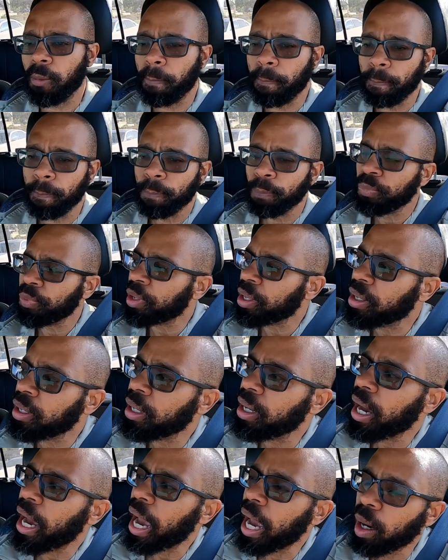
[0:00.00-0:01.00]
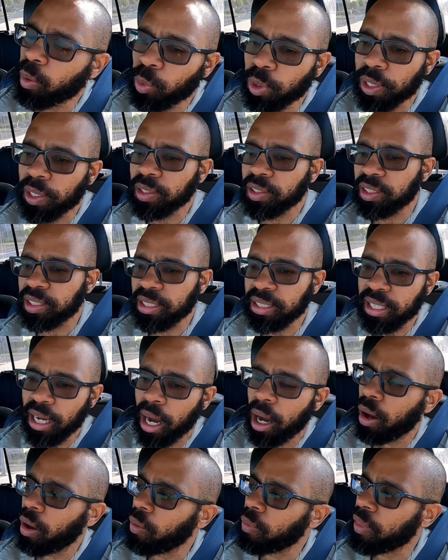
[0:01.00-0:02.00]
and we can see
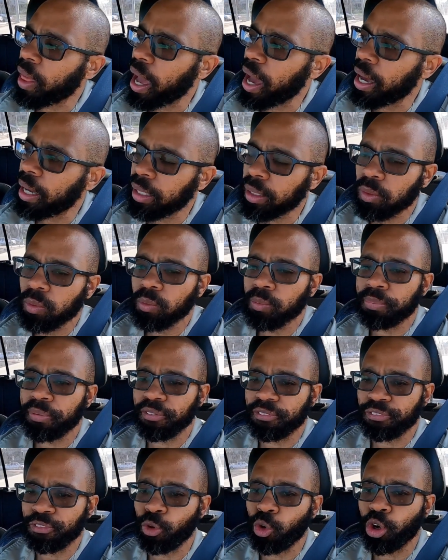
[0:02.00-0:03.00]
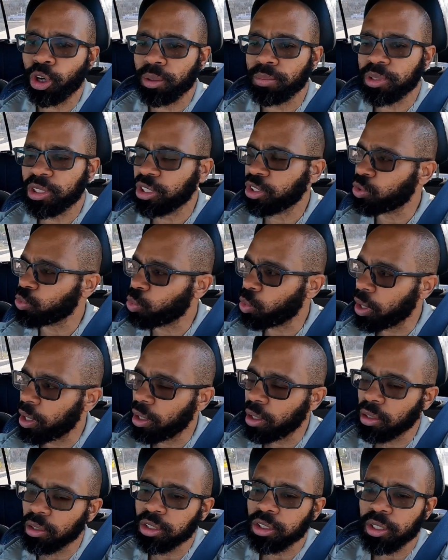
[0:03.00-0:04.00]
how that performs as
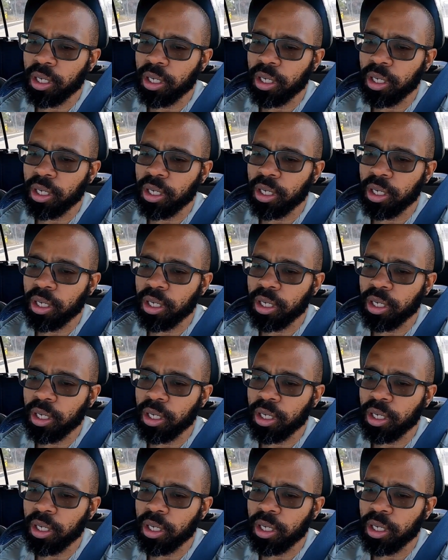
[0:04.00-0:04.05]
well.